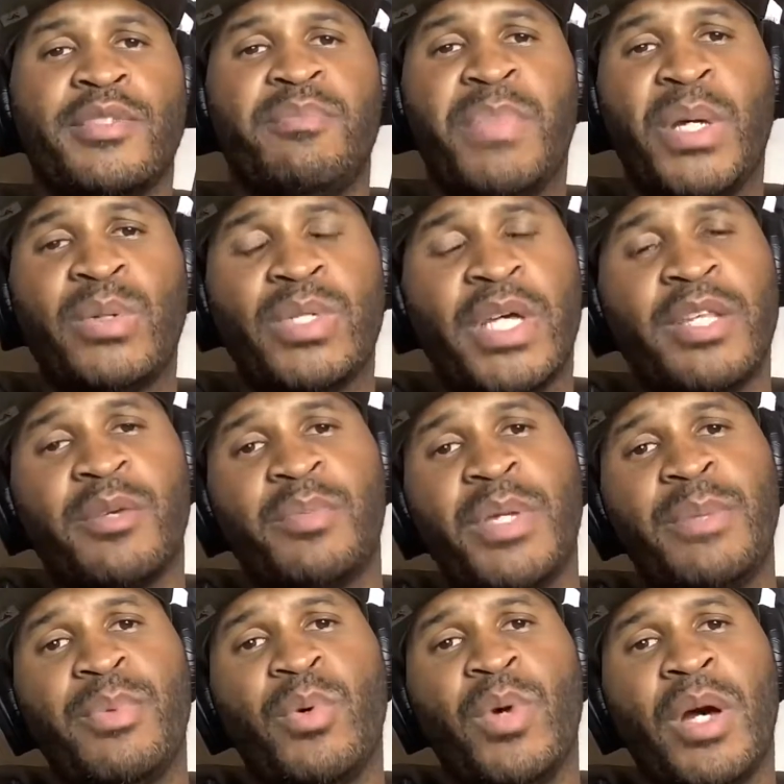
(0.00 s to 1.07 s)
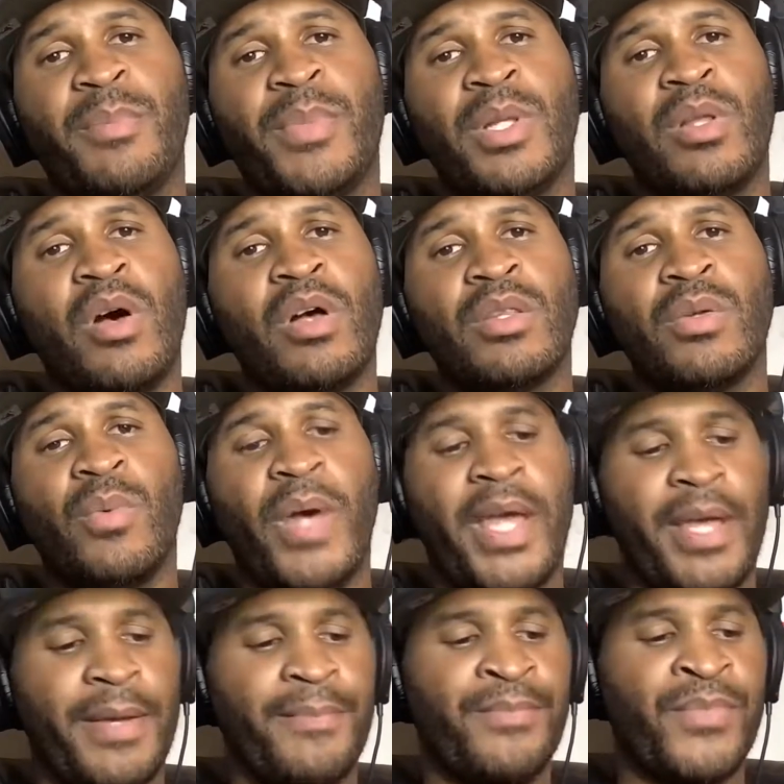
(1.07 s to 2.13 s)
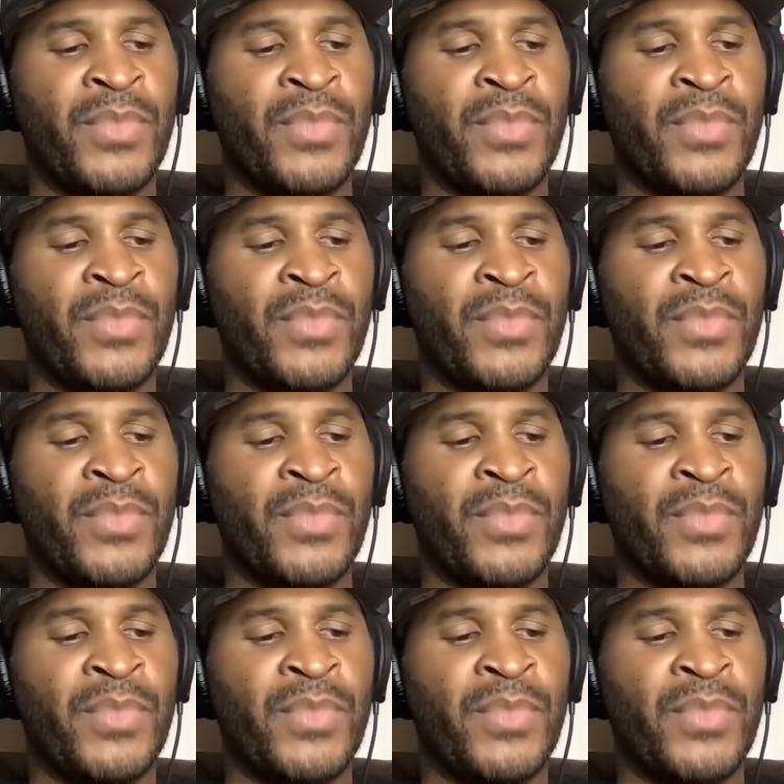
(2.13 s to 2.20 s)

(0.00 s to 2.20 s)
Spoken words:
built other people up along the way,